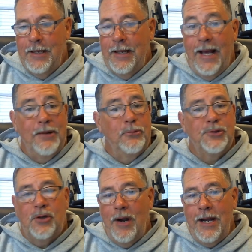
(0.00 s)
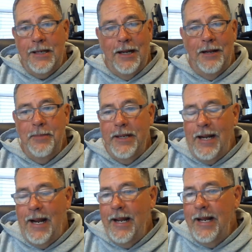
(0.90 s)
And it was great. I mean,
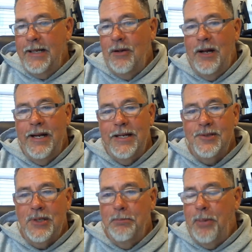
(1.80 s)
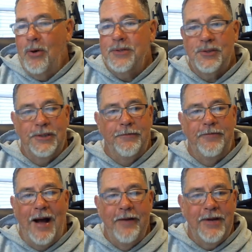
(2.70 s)
I had clients that purchased at
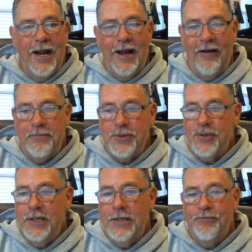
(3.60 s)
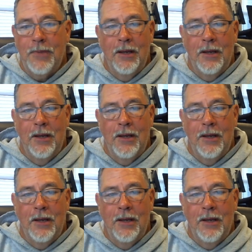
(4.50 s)
5.5%.